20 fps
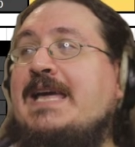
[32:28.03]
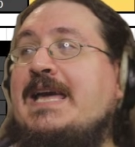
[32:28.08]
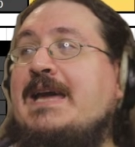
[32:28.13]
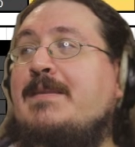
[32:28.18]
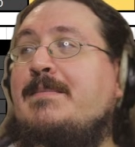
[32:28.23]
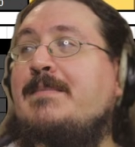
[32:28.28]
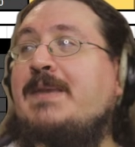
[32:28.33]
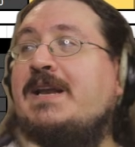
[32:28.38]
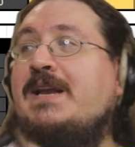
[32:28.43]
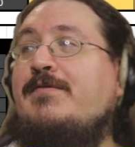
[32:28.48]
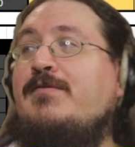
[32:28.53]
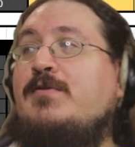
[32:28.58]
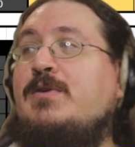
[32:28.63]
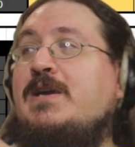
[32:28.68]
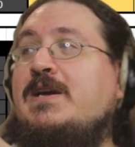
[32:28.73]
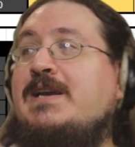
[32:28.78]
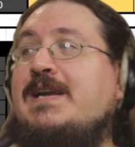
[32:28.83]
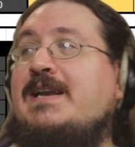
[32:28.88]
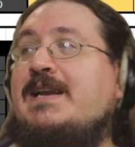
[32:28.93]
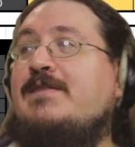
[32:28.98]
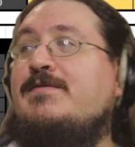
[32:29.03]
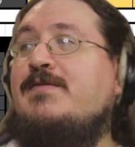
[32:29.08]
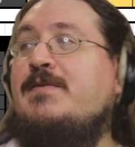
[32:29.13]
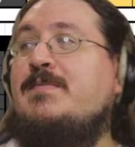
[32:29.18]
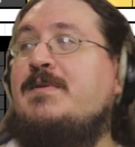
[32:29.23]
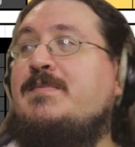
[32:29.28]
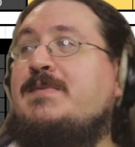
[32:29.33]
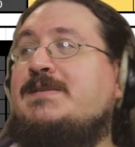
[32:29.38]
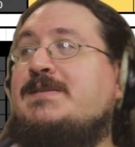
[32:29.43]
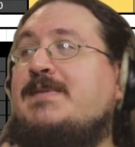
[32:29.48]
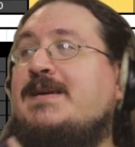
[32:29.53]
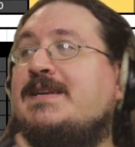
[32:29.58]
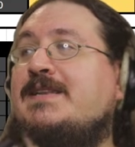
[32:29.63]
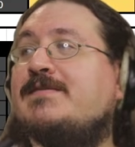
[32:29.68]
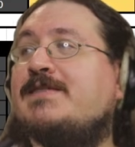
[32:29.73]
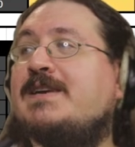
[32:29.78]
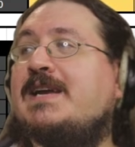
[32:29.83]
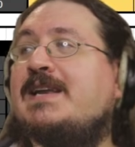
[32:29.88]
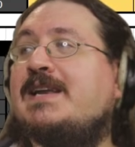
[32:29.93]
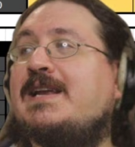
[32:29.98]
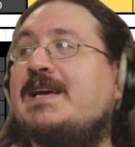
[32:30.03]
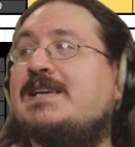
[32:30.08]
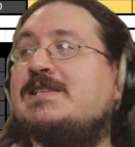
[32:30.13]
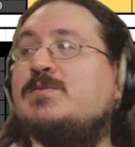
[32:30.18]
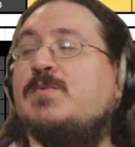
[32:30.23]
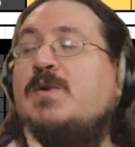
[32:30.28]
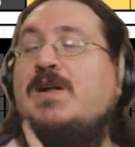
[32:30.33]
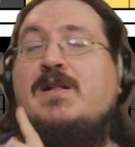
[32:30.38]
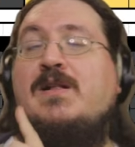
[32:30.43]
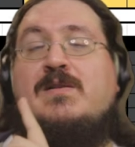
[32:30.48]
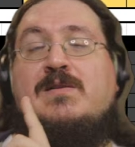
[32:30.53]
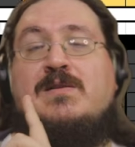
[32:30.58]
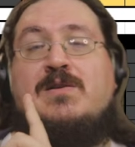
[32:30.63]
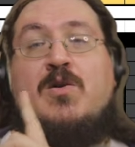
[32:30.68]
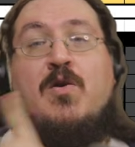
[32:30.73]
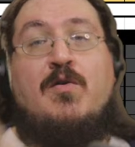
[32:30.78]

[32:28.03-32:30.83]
But if we look at it from a perspective again as well,